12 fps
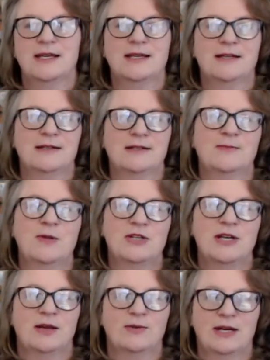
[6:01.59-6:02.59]
and
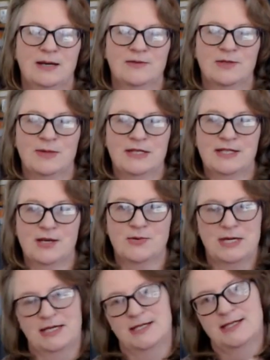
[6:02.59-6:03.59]
especially like when it to my sewing and